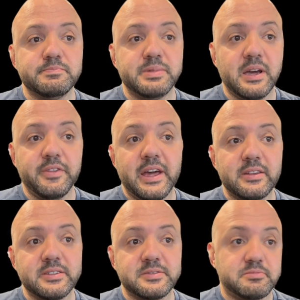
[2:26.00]
beyond
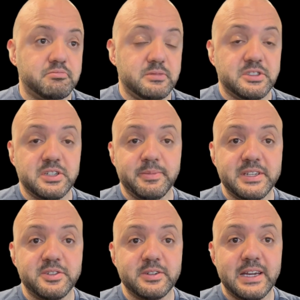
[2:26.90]
that, let's let's jump
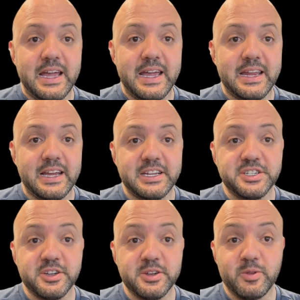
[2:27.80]
into it, and I can
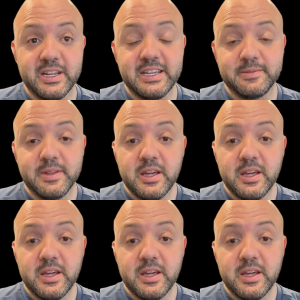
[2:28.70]
show you what I did.